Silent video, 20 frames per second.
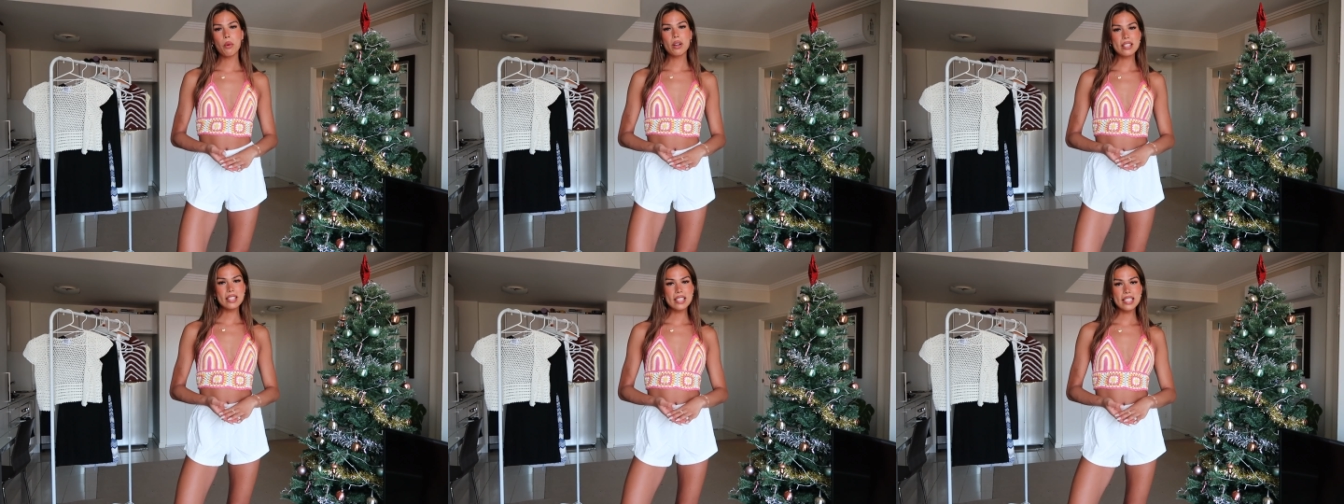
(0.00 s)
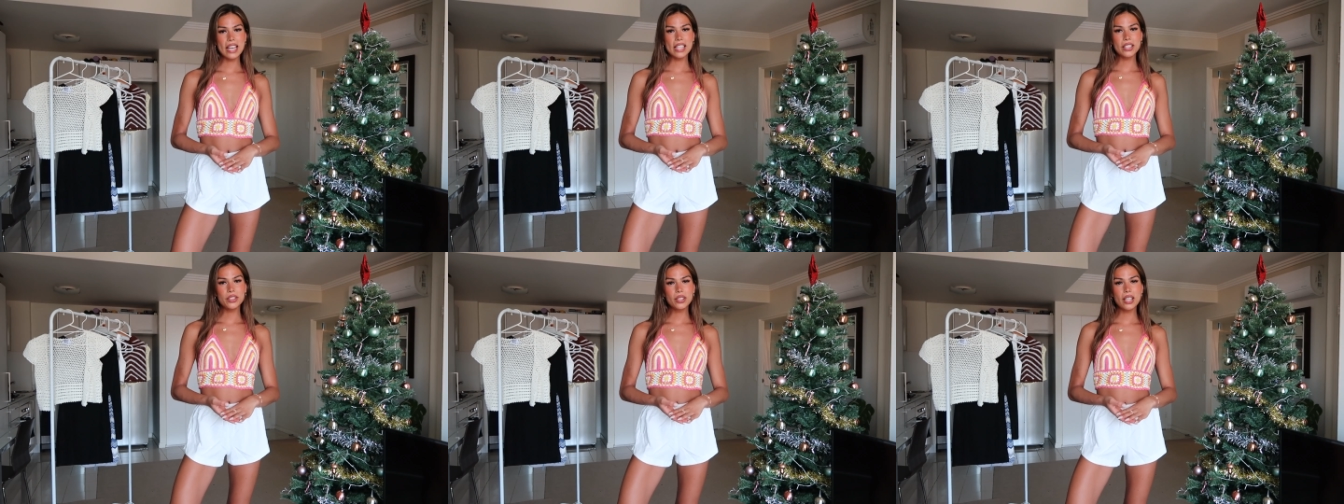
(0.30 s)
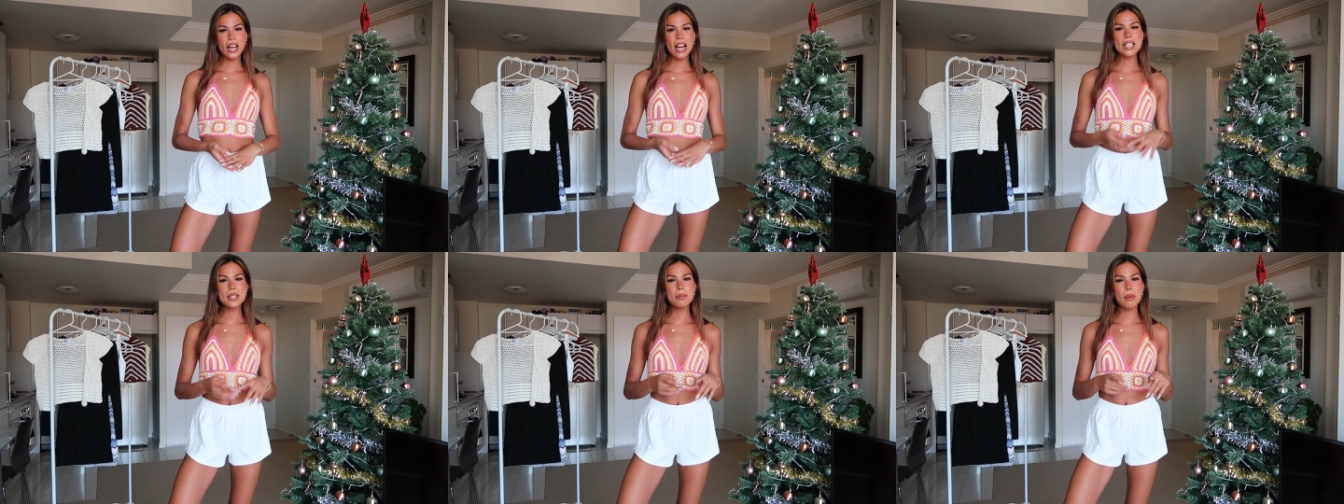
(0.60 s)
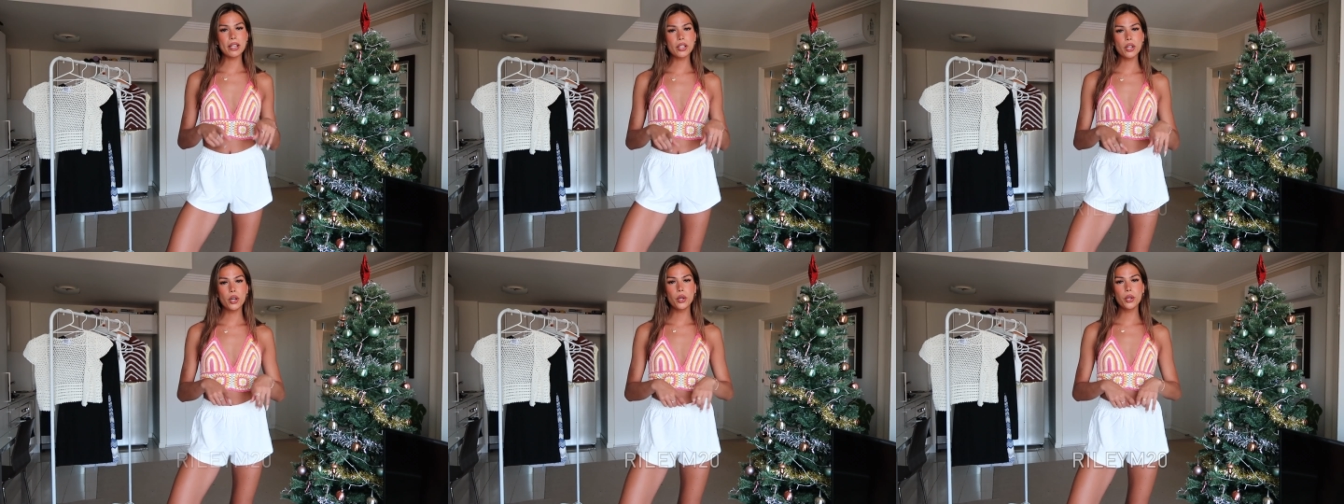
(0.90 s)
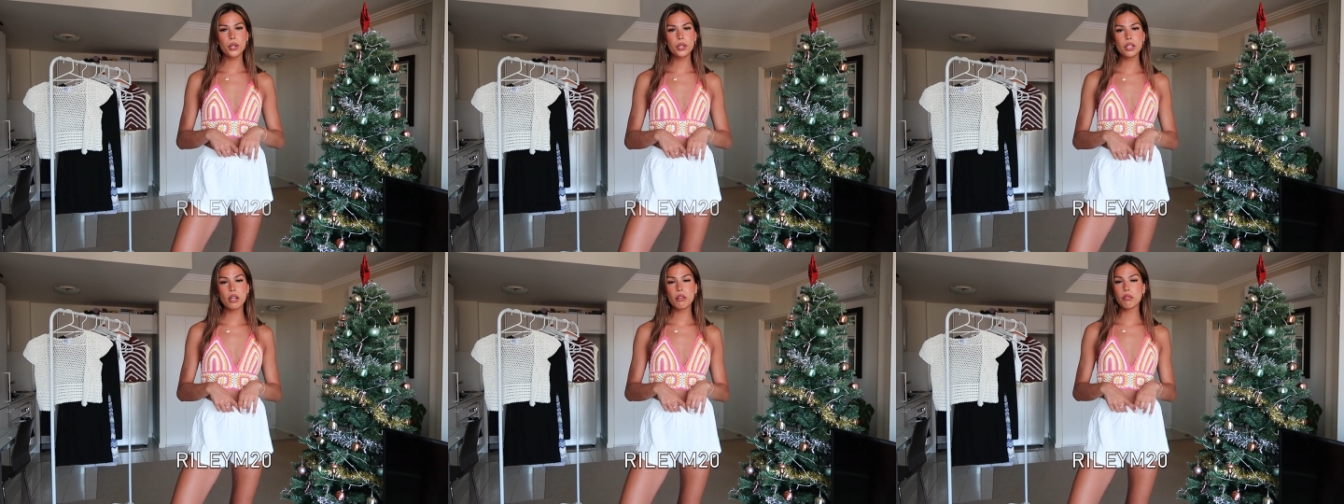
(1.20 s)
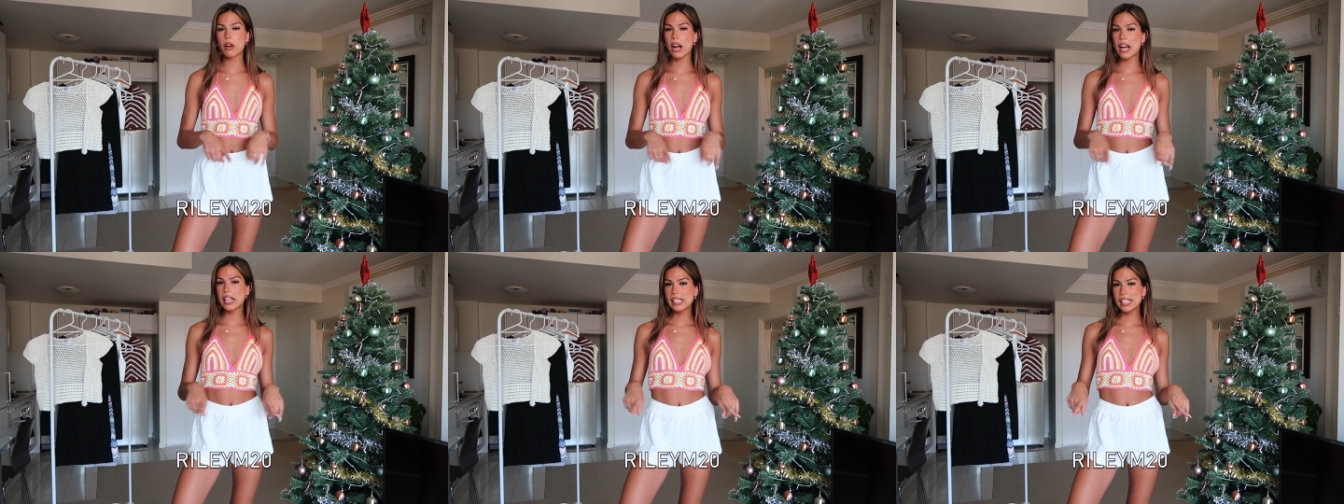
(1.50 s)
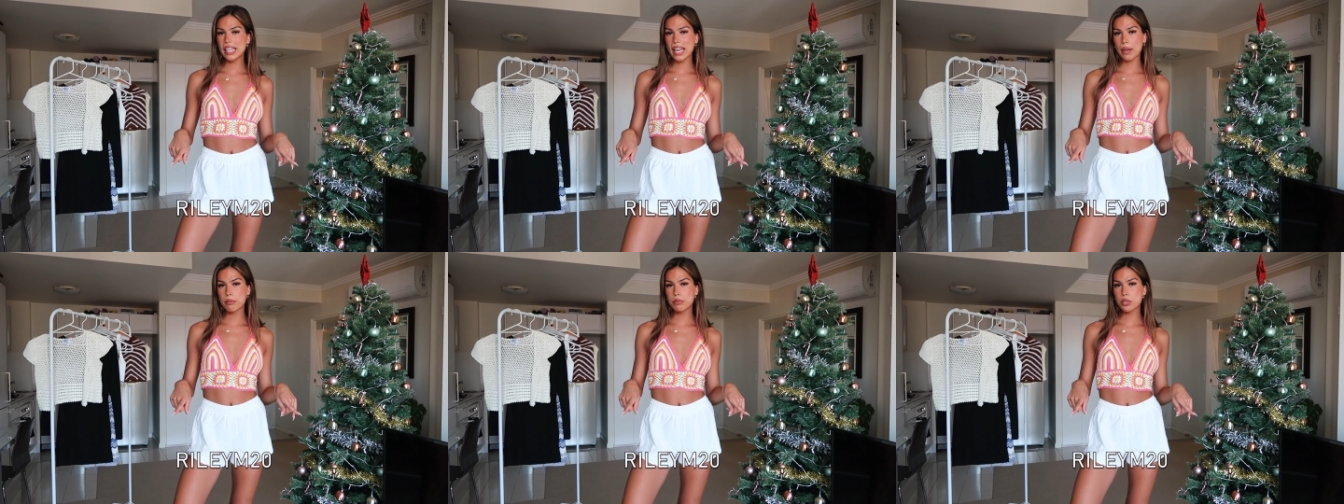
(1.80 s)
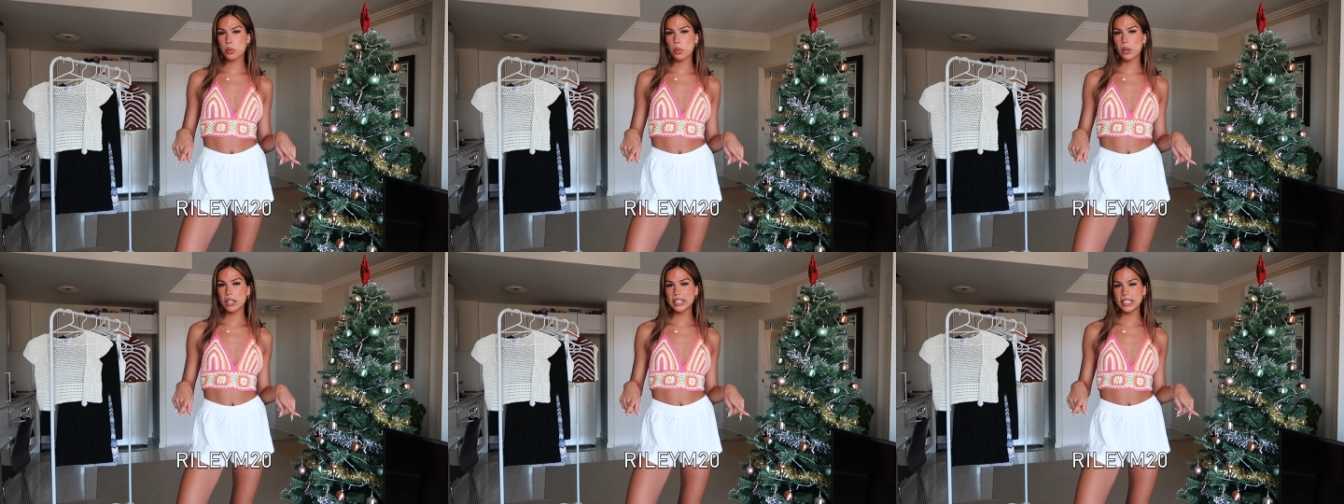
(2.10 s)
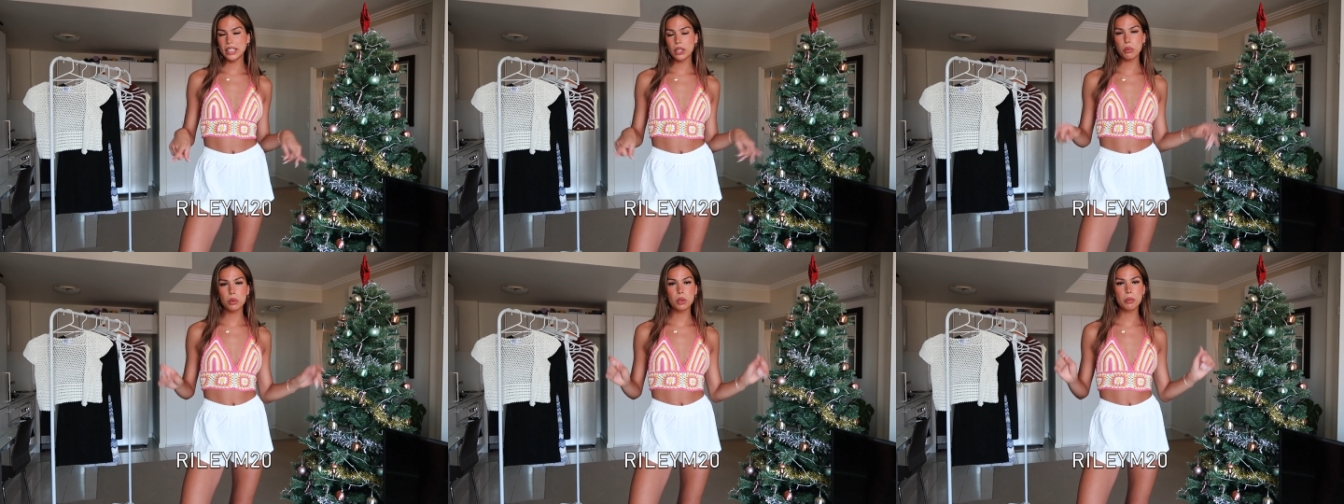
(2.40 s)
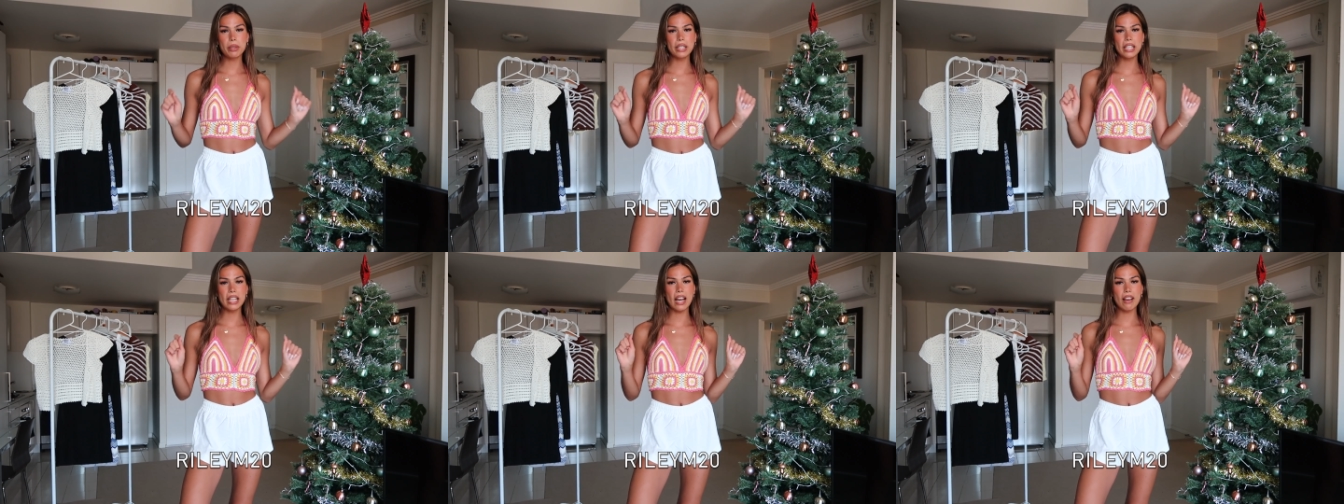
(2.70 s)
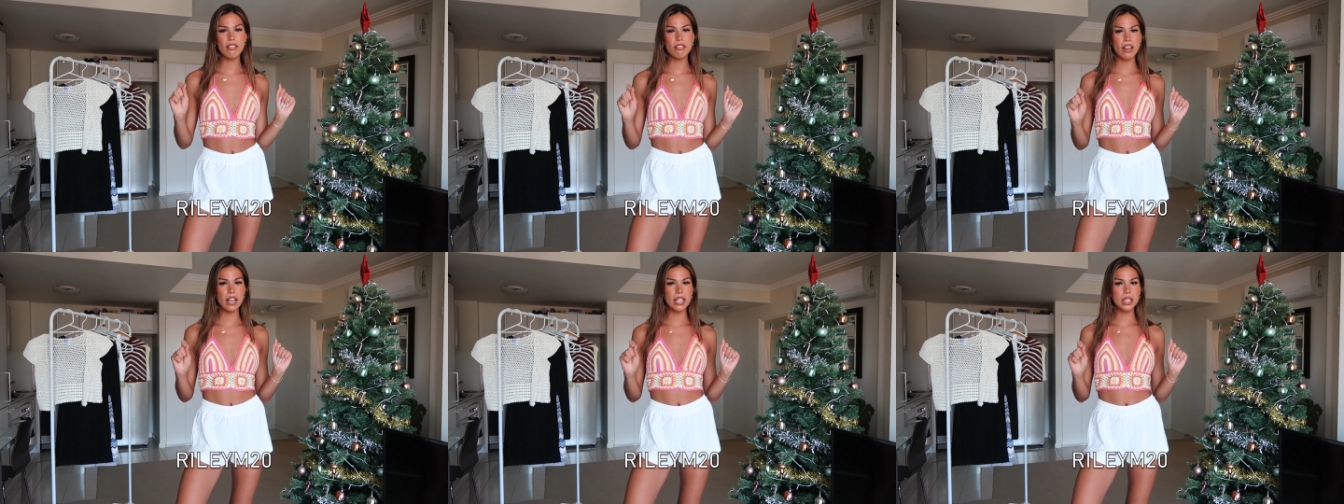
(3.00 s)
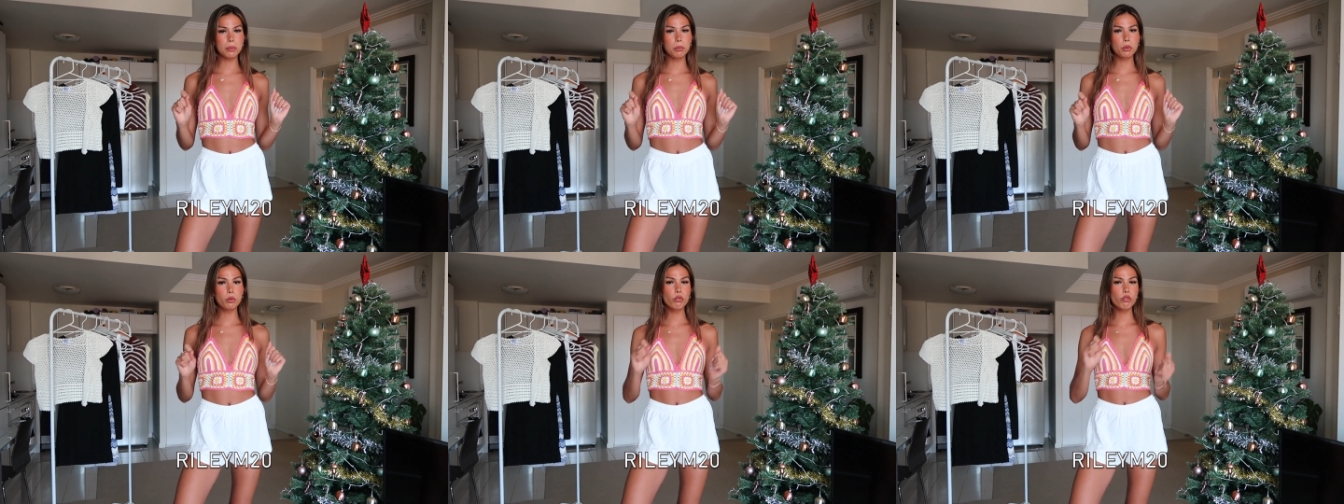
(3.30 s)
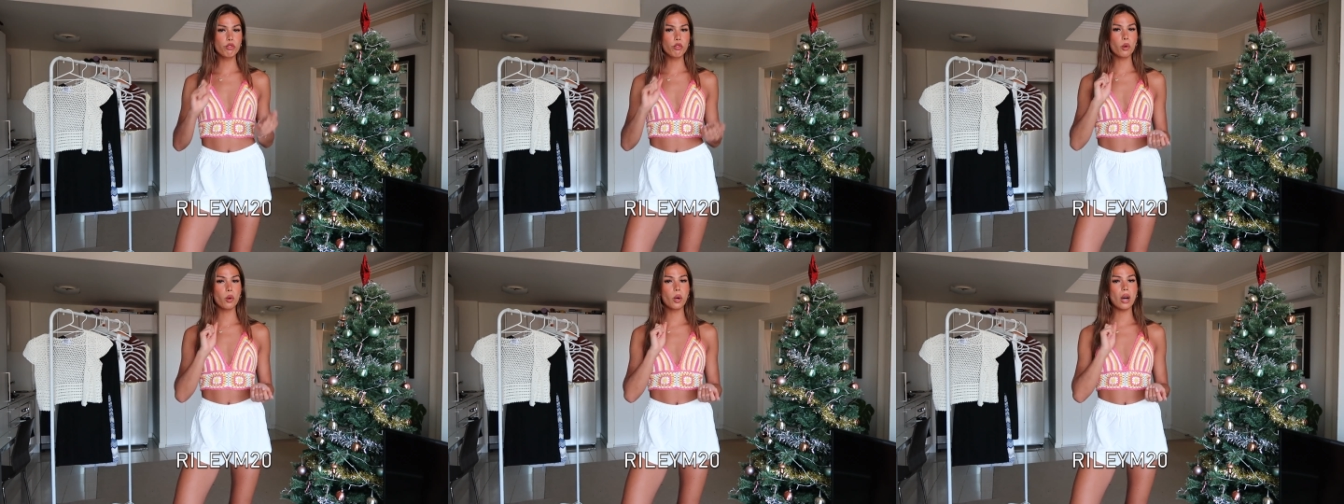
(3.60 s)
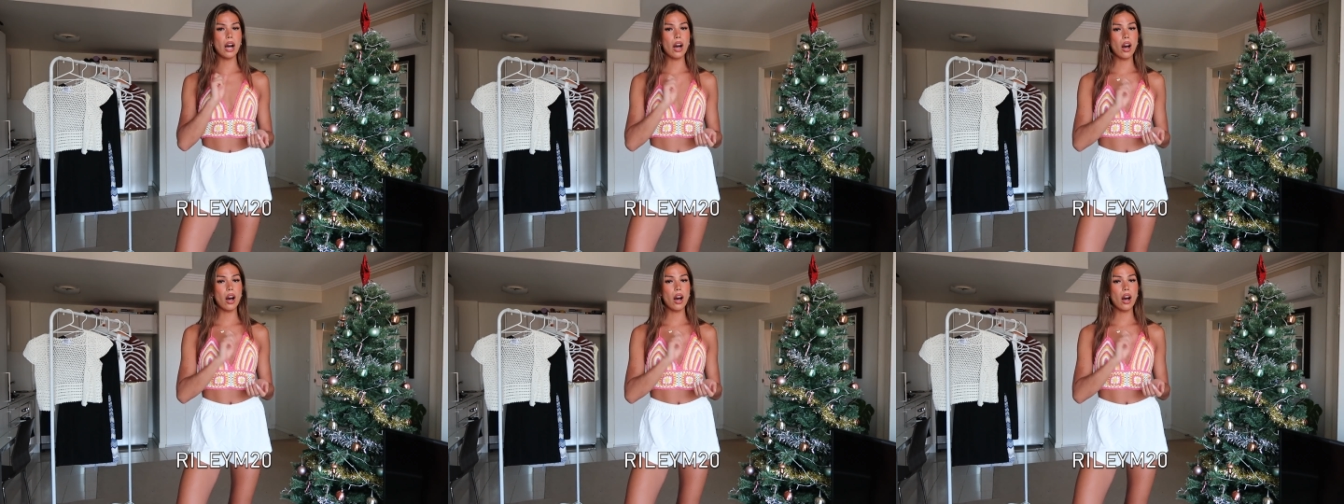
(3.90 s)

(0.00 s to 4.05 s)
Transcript: once again, you guys, my code Riley M20 will be available for a